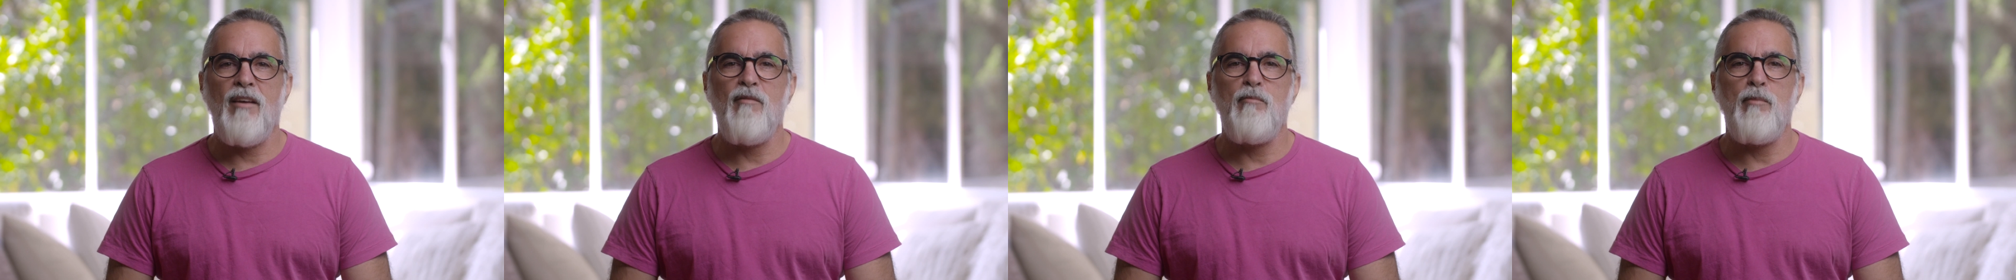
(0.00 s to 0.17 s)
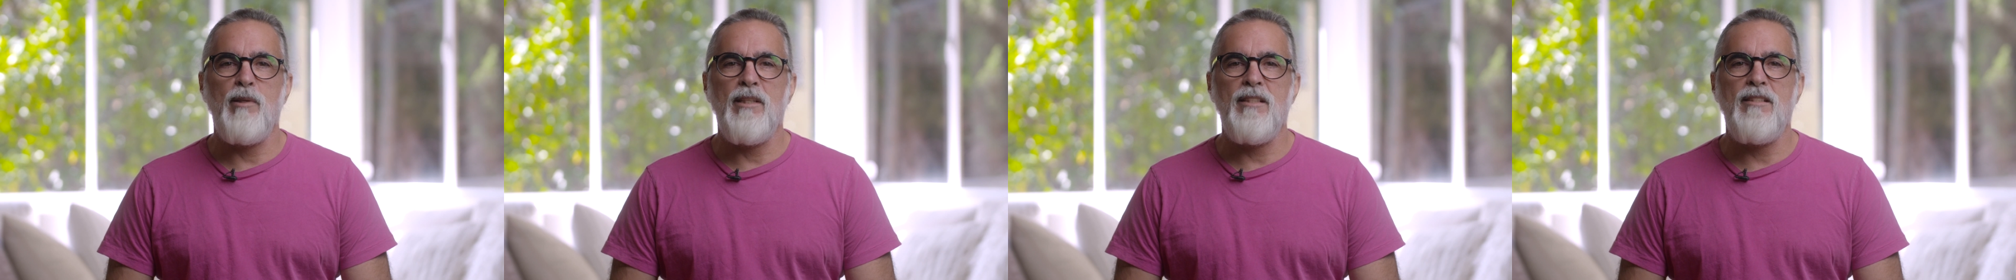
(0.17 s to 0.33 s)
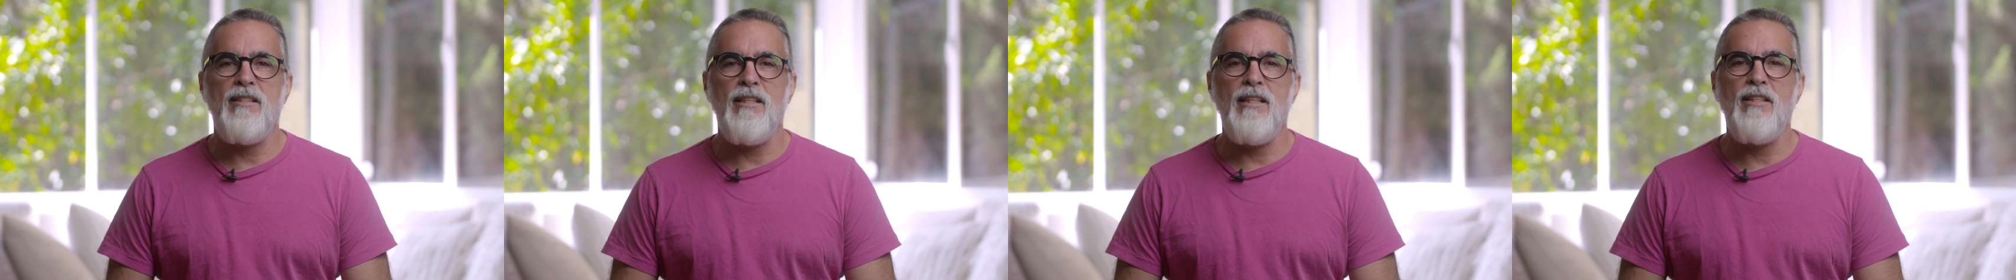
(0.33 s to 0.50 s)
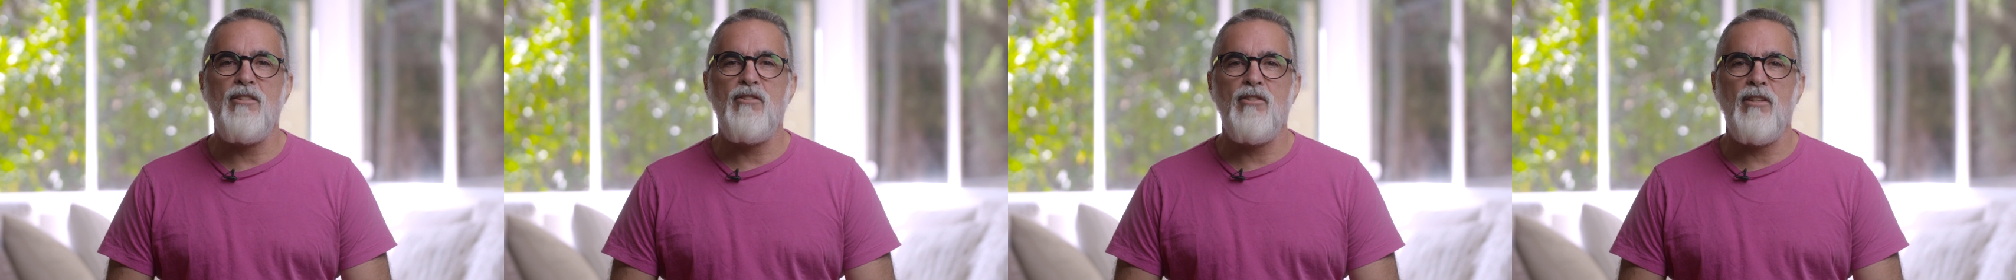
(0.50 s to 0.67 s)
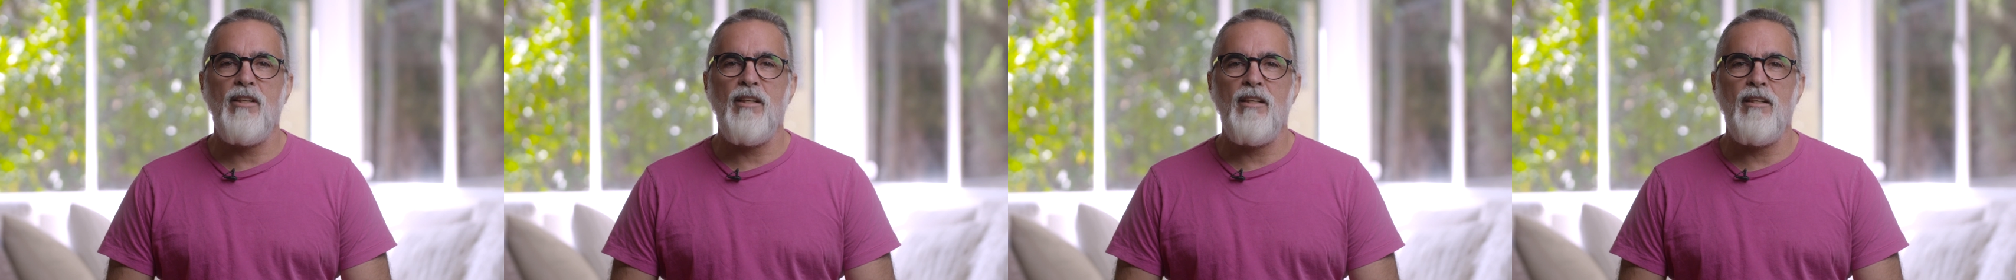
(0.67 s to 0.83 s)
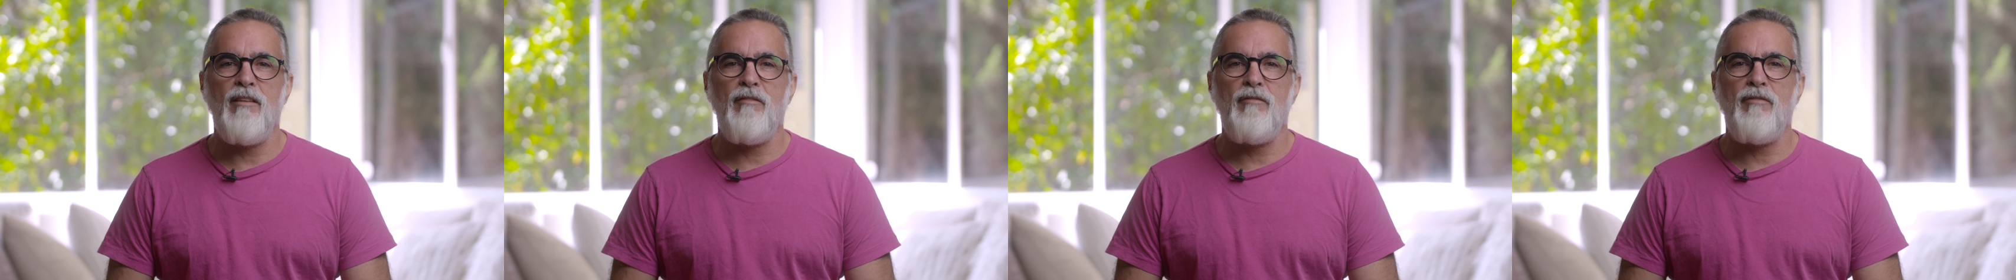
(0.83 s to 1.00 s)
I've been
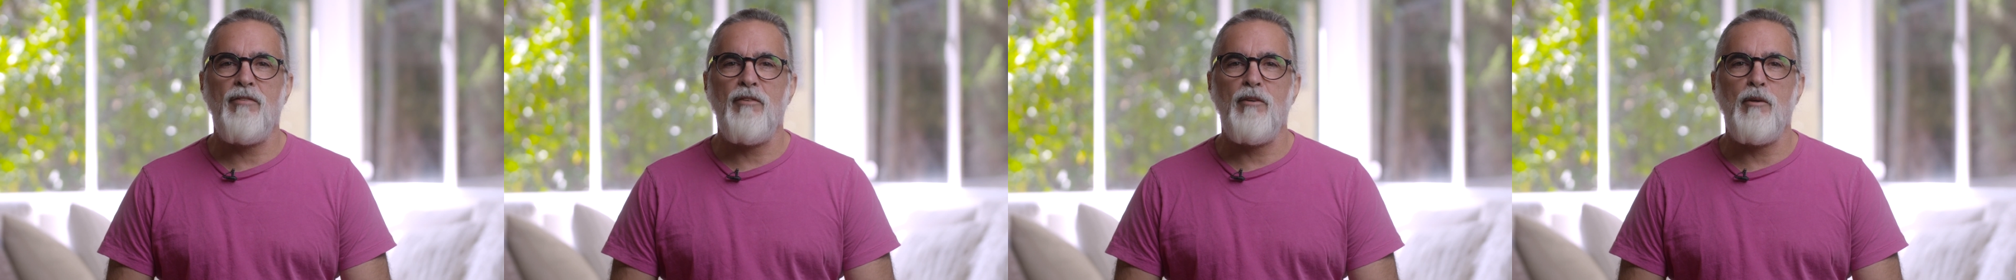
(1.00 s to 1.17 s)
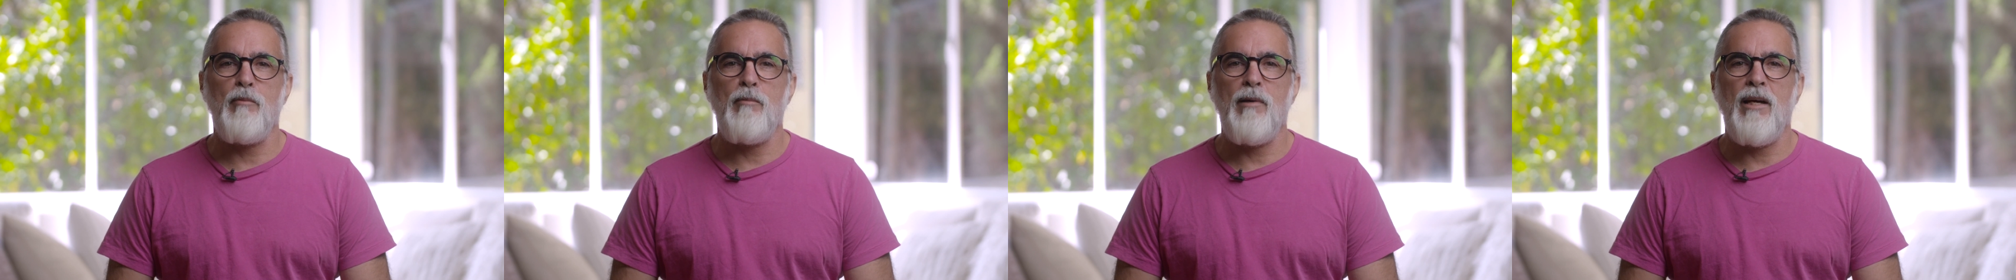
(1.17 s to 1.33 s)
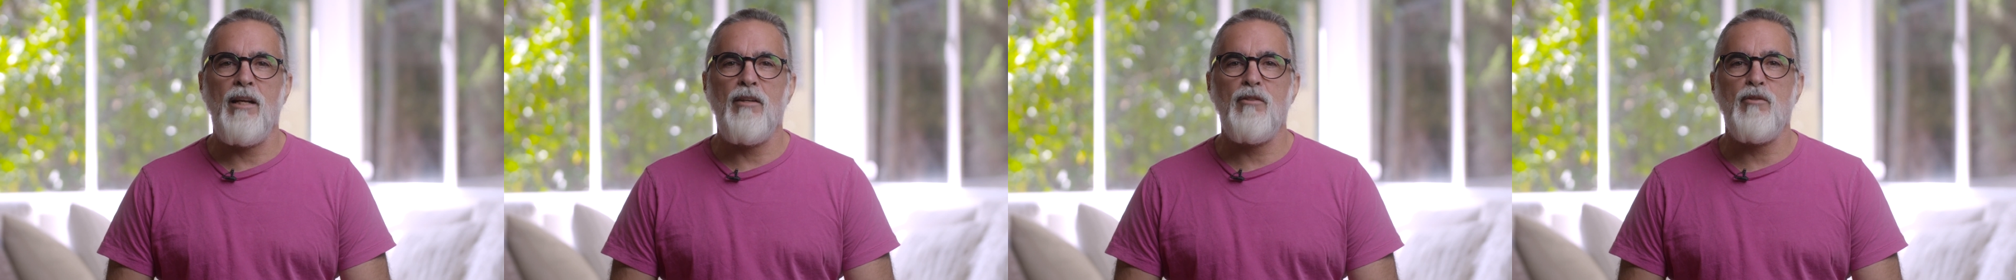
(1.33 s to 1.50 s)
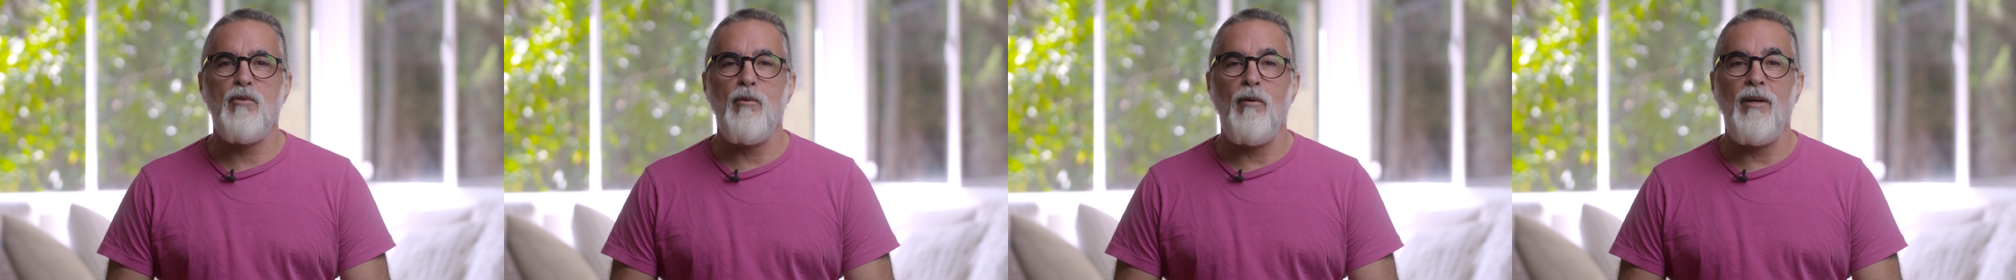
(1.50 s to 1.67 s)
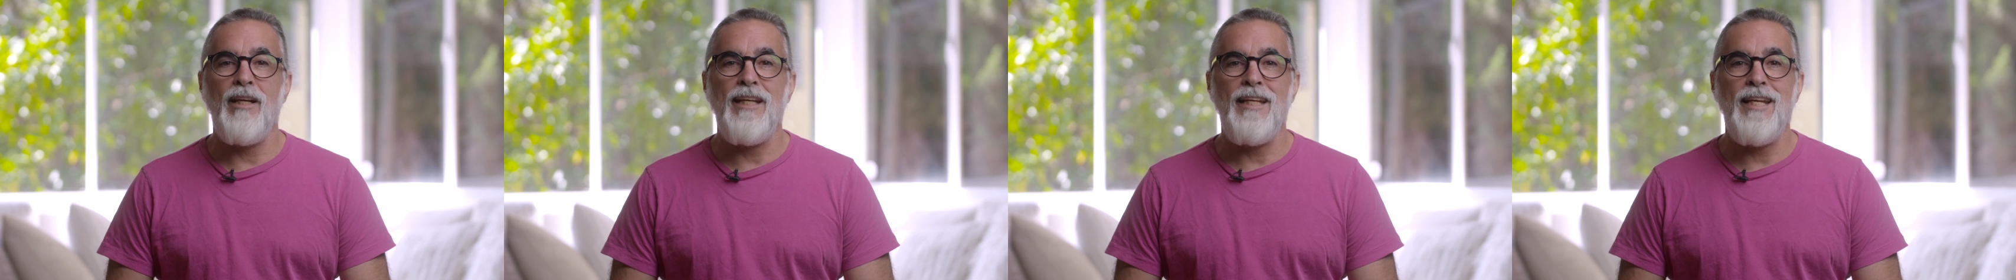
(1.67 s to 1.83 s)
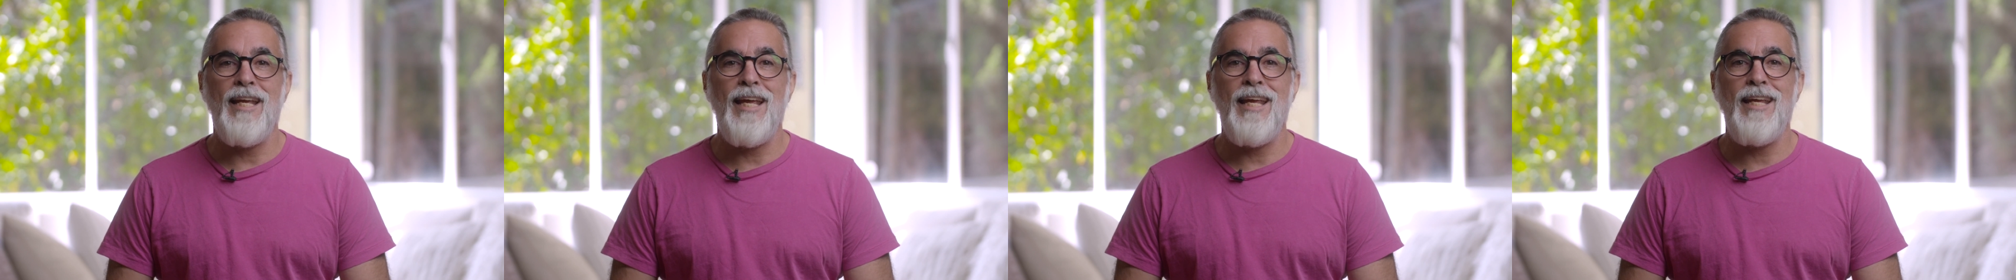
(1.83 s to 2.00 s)
teaching it for about
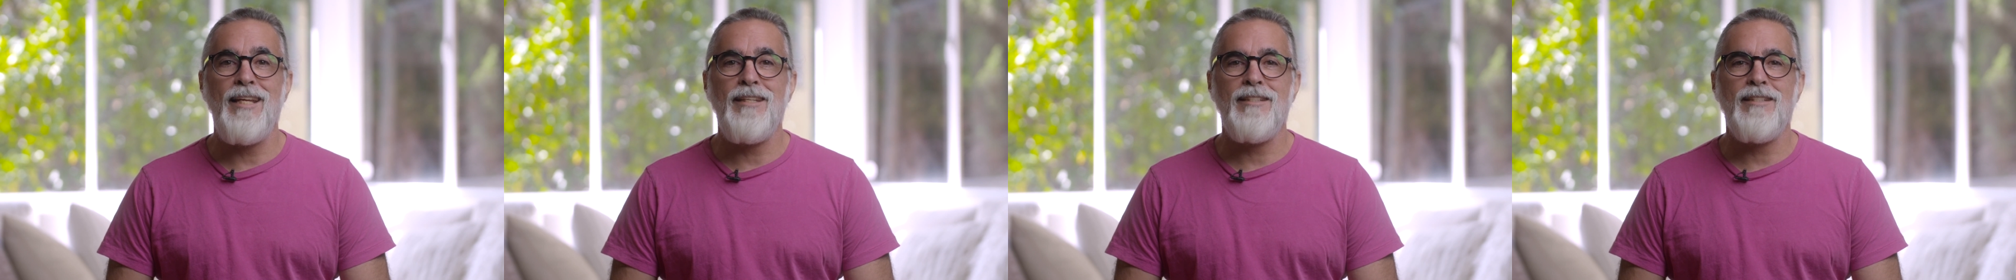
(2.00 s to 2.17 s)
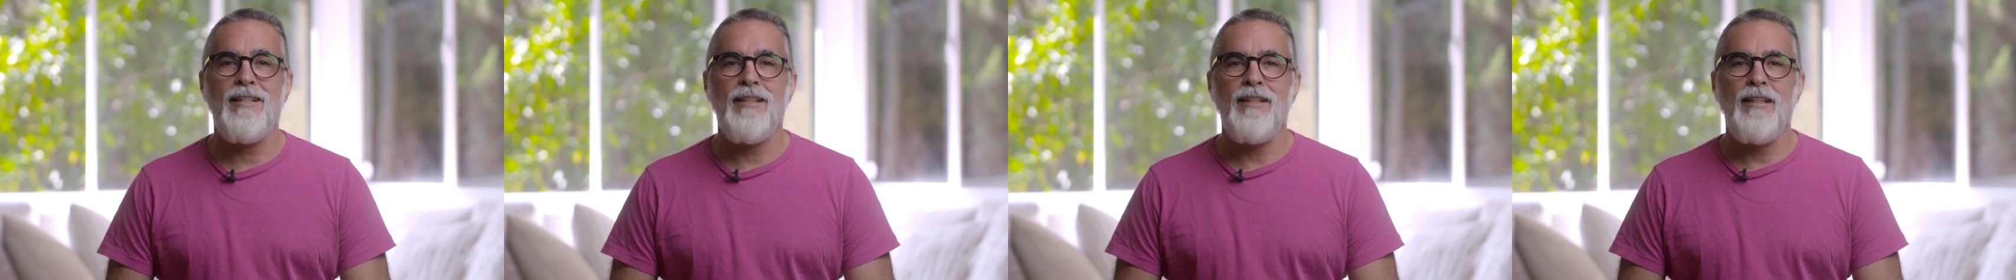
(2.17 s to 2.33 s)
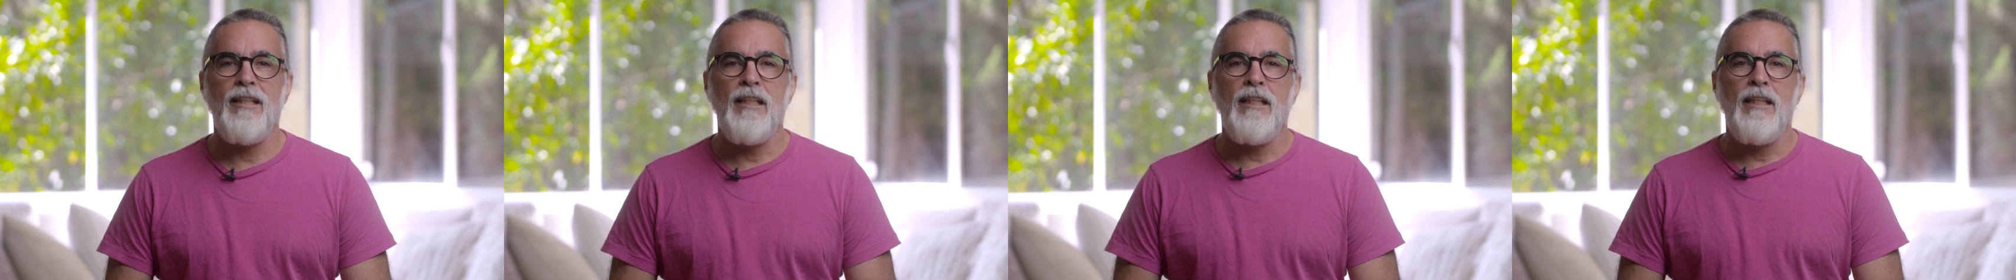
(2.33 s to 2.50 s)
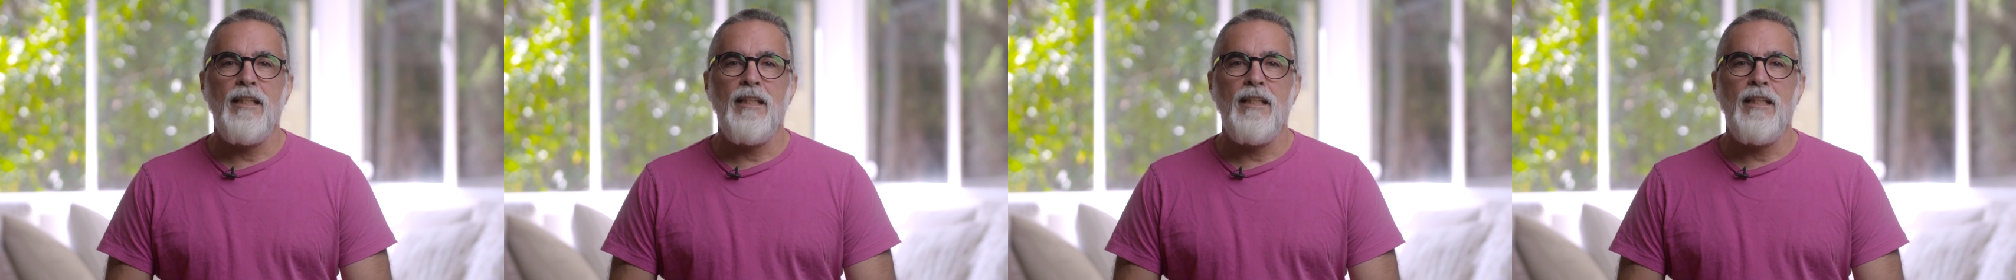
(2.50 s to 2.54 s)
28,